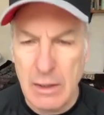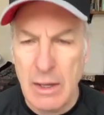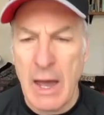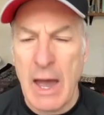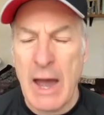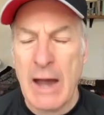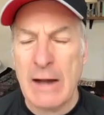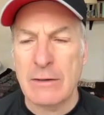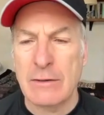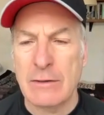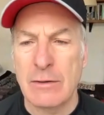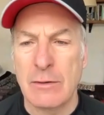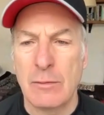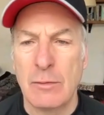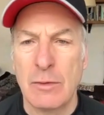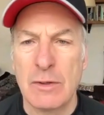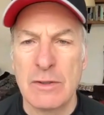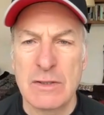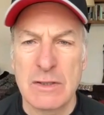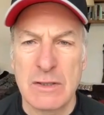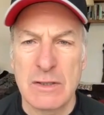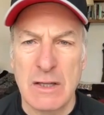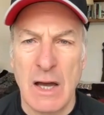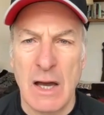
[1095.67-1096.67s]
actor
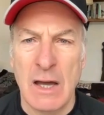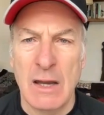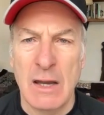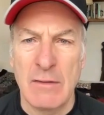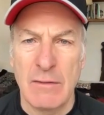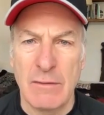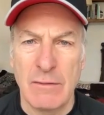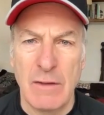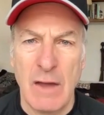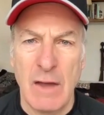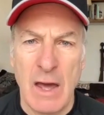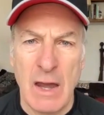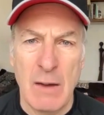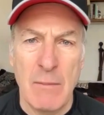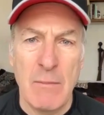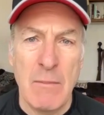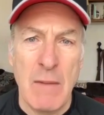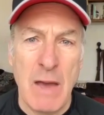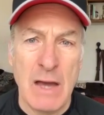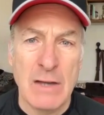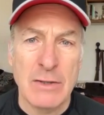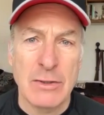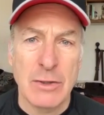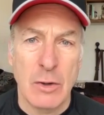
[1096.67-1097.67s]
was kind of had a
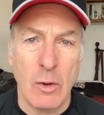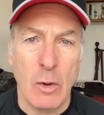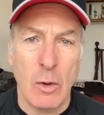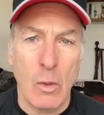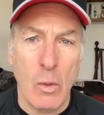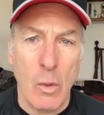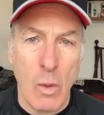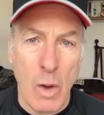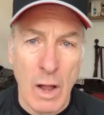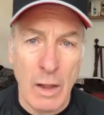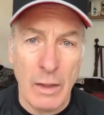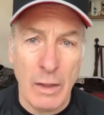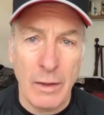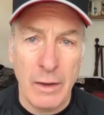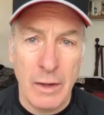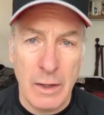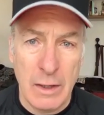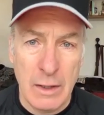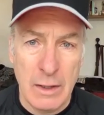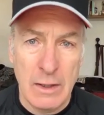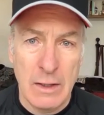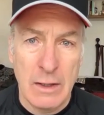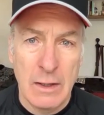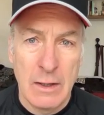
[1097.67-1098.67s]
magical
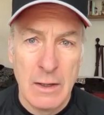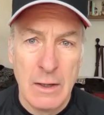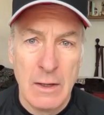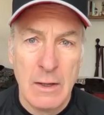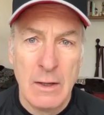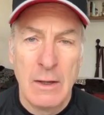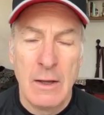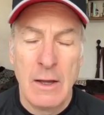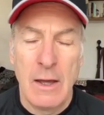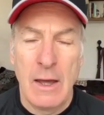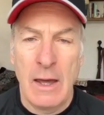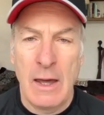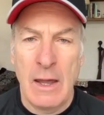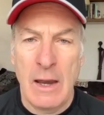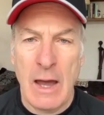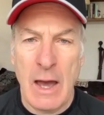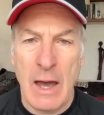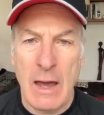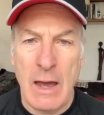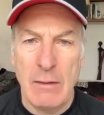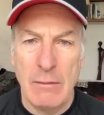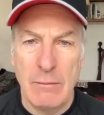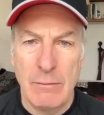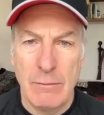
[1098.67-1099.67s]
quality. And
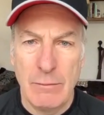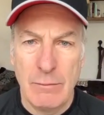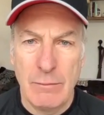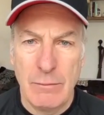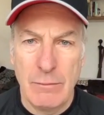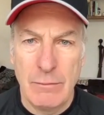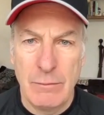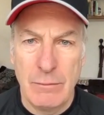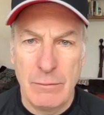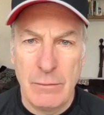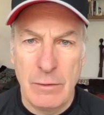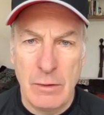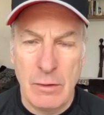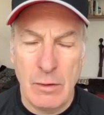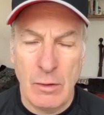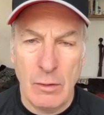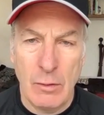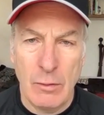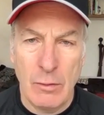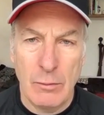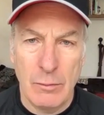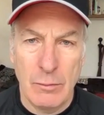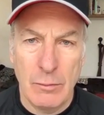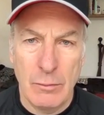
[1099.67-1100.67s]
I, you
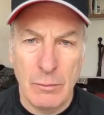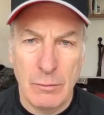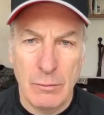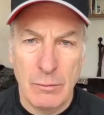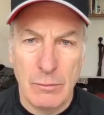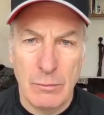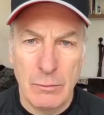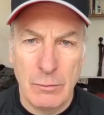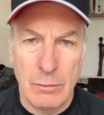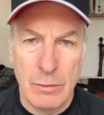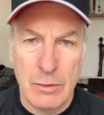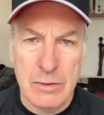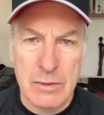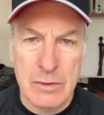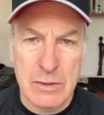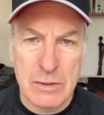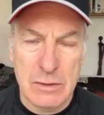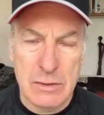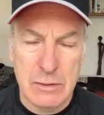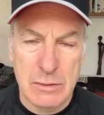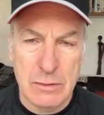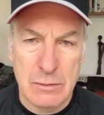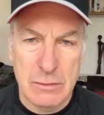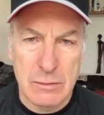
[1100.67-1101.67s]
know,
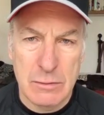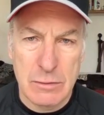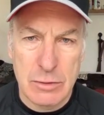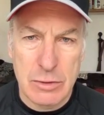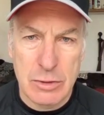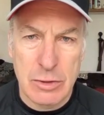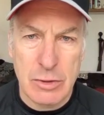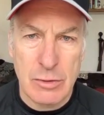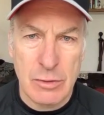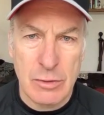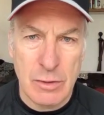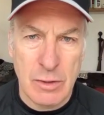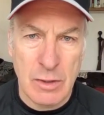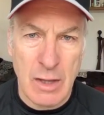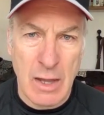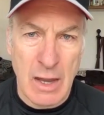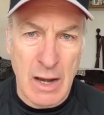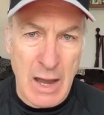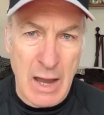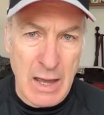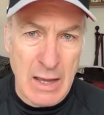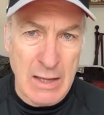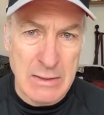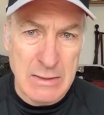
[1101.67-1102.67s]
was certain that
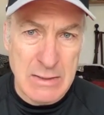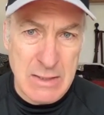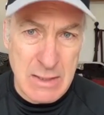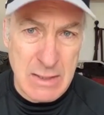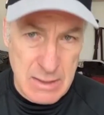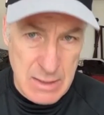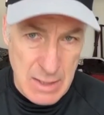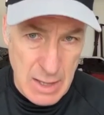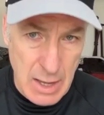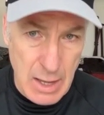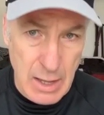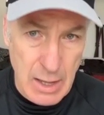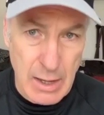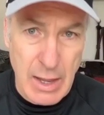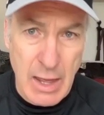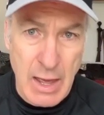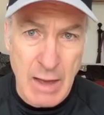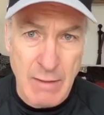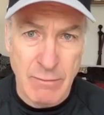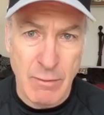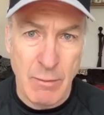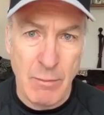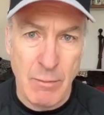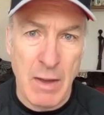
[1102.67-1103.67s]
I did not
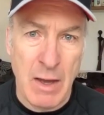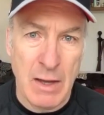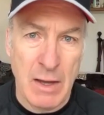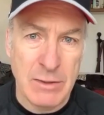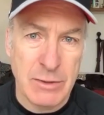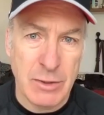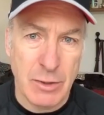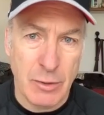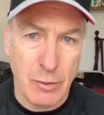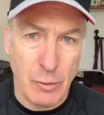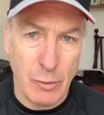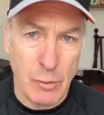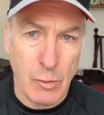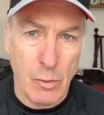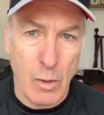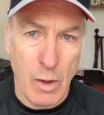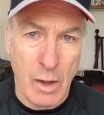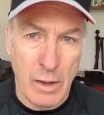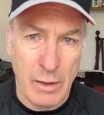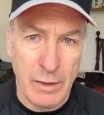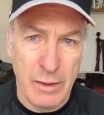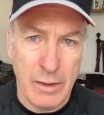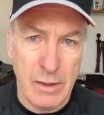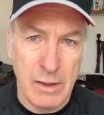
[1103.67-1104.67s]
have a magical
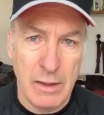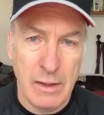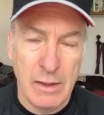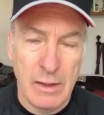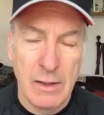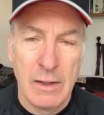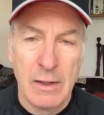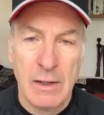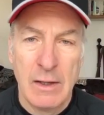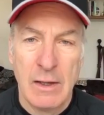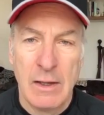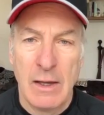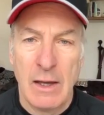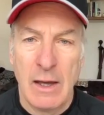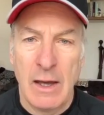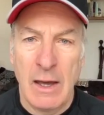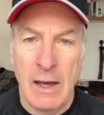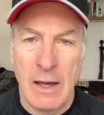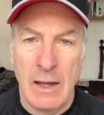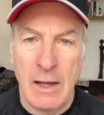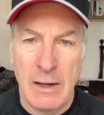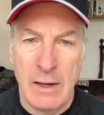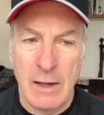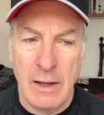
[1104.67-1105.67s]
quality.
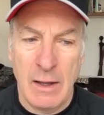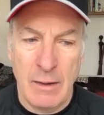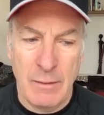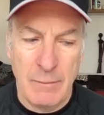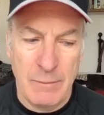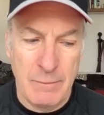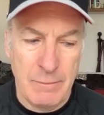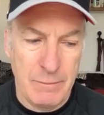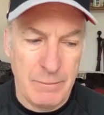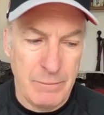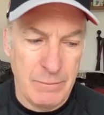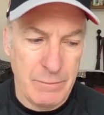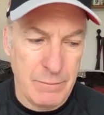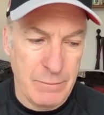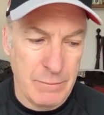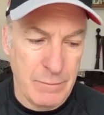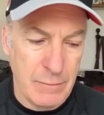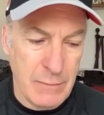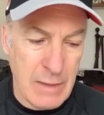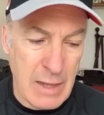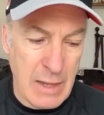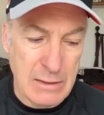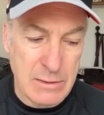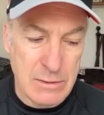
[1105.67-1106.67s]
And
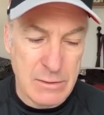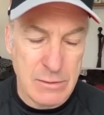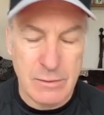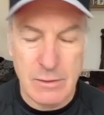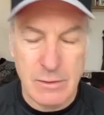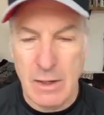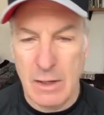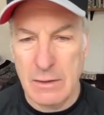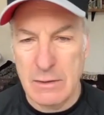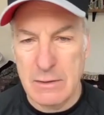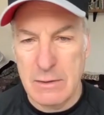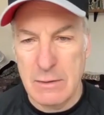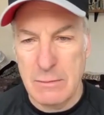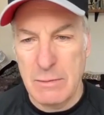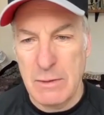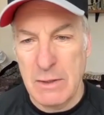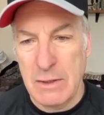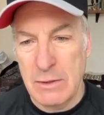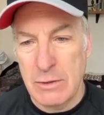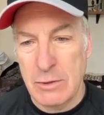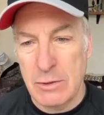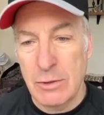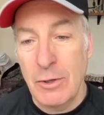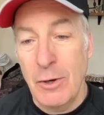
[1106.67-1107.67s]
that turned out to be
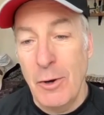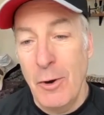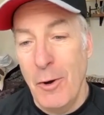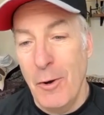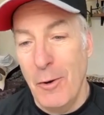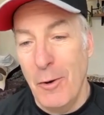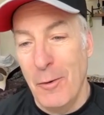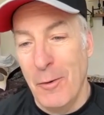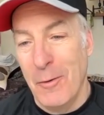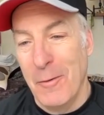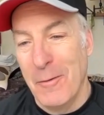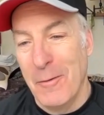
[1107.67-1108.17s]
true.